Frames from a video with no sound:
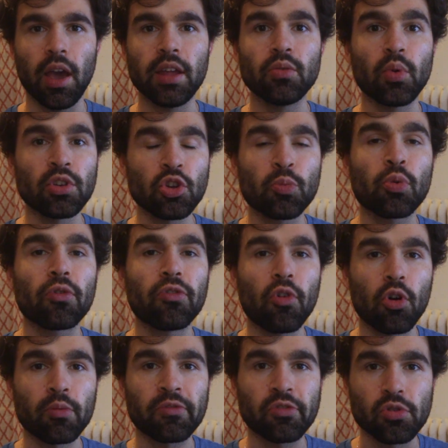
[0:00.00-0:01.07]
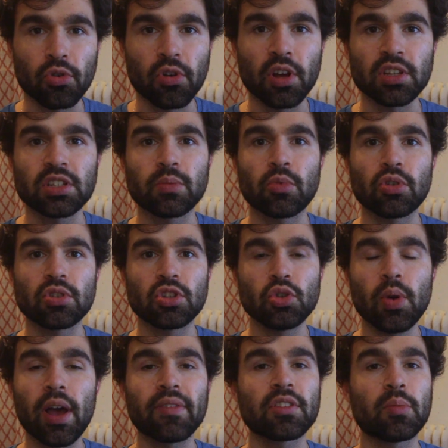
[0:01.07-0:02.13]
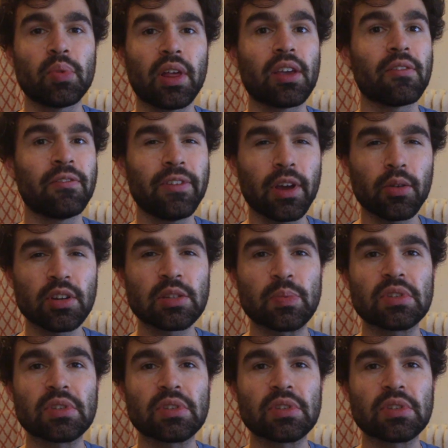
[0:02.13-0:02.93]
And when you perform for your customers, you have to play a very